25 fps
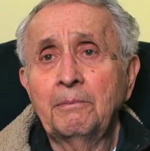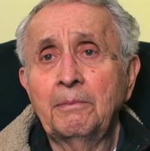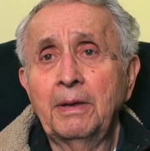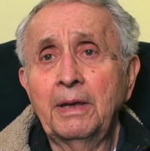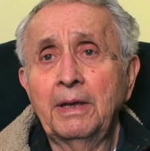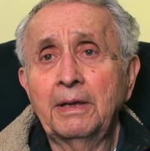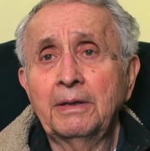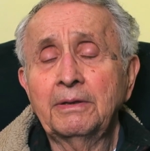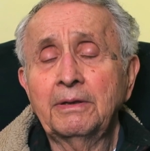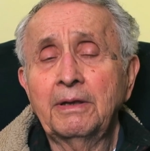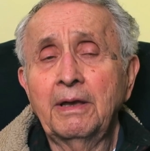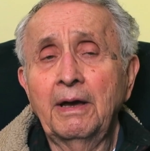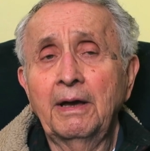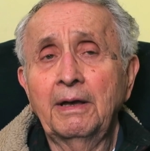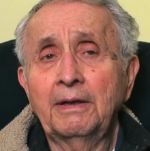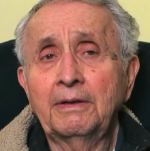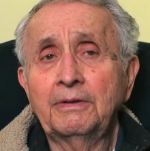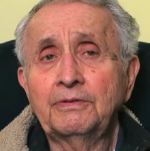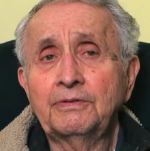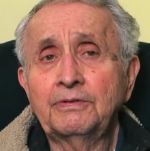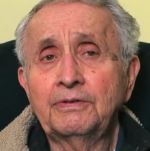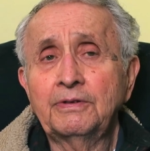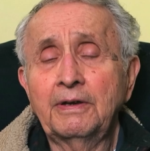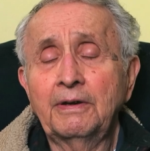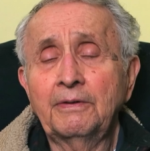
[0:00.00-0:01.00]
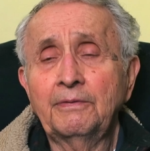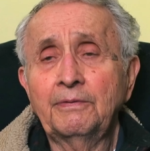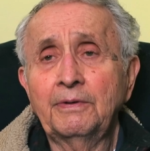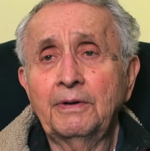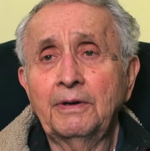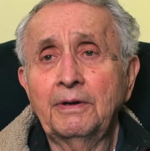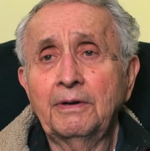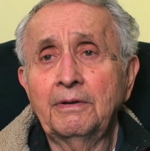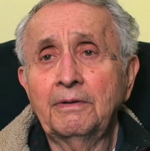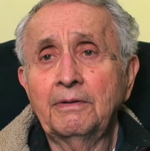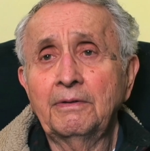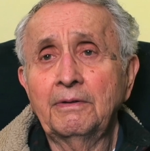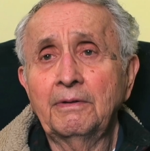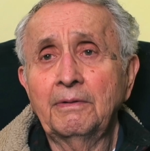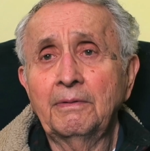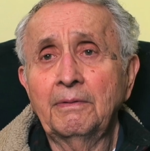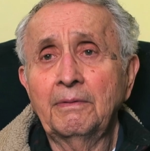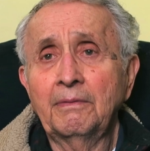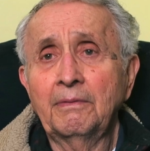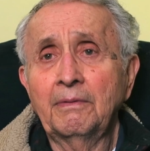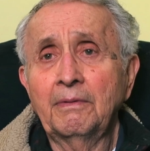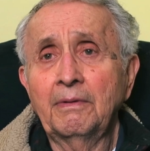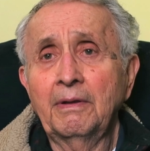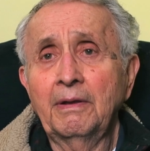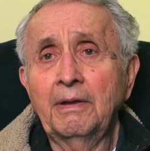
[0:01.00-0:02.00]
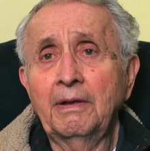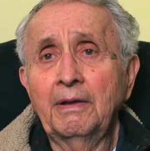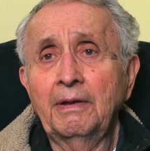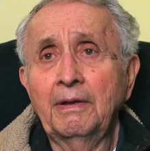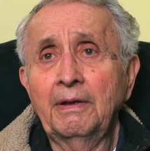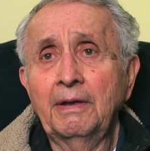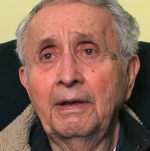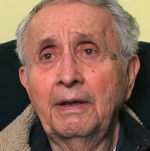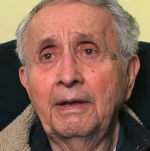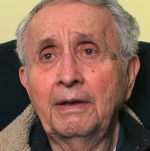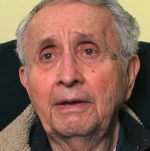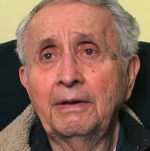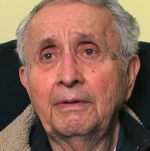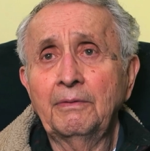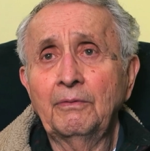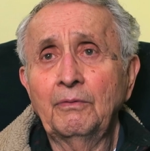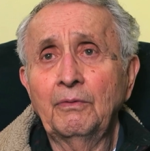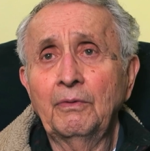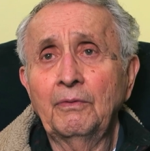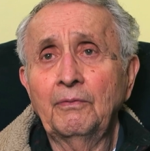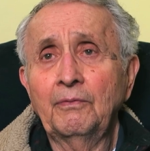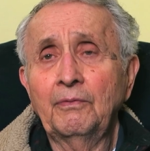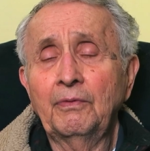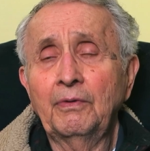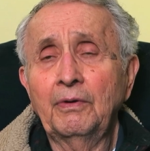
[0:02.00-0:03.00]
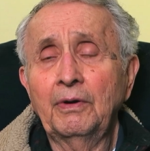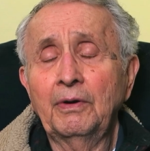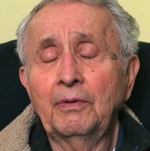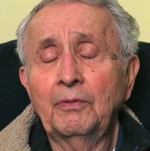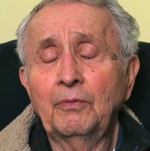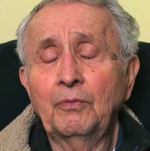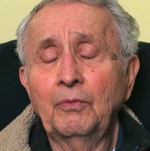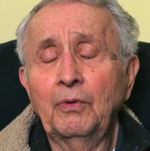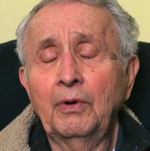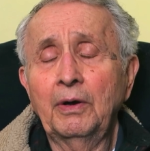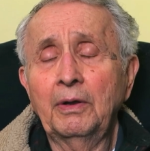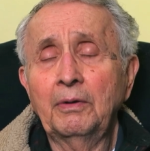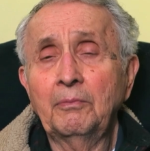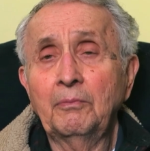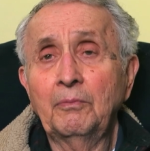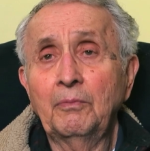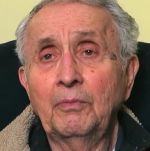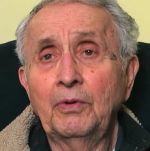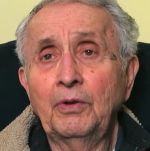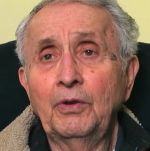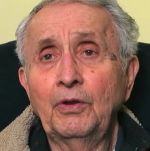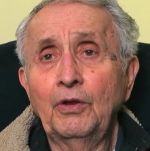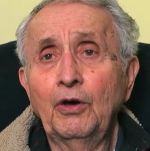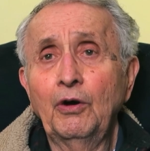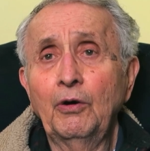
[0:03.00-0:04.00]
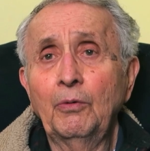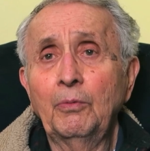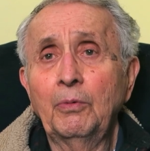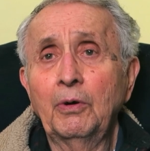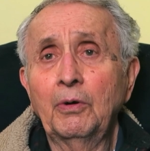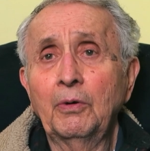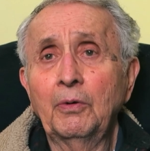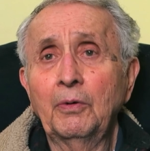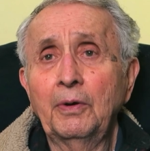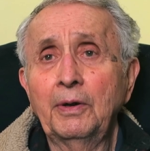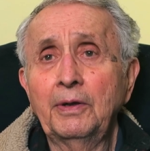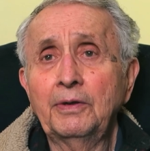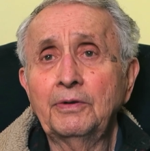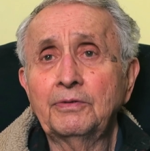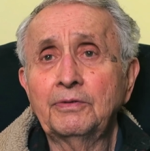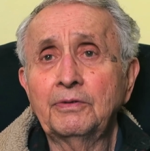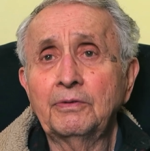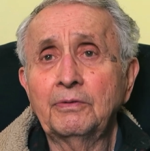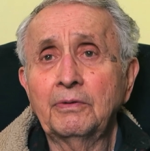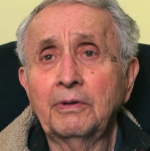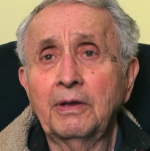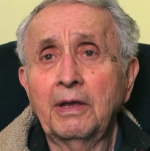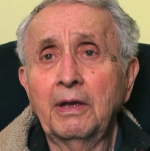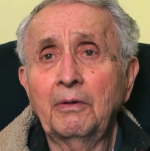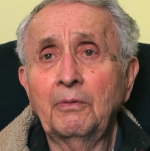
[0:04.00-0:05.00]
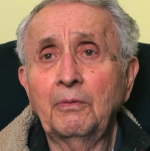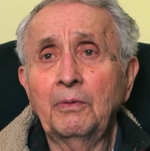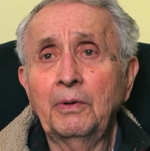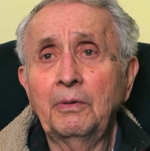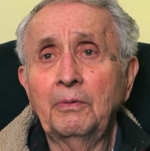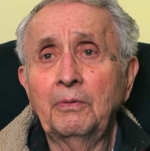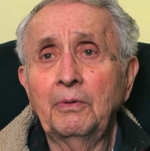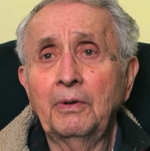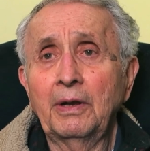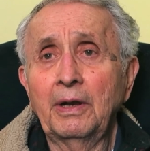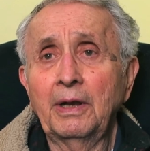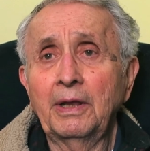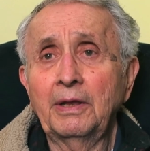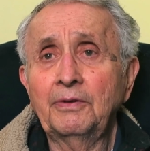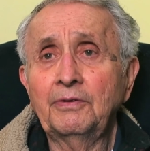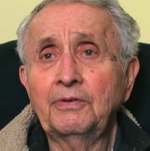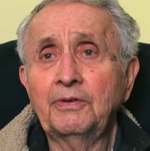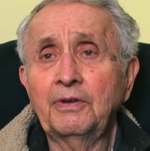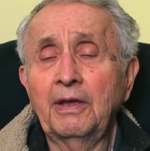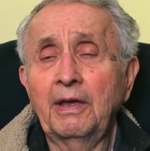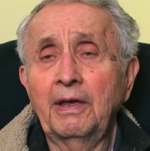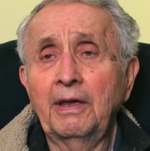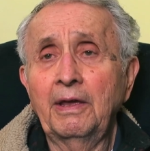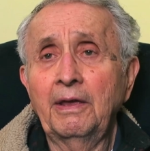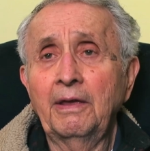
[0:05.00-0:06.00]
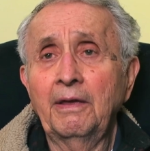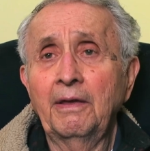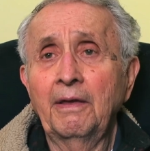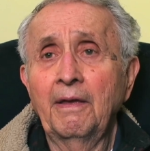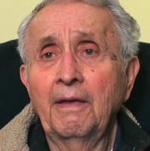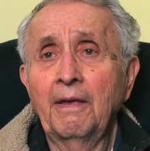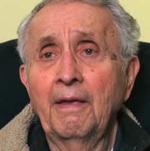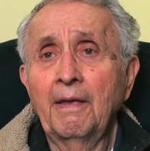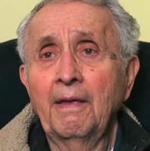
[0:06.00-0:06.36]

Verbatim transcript: Mankind suffered, and for what noble reason can we really say?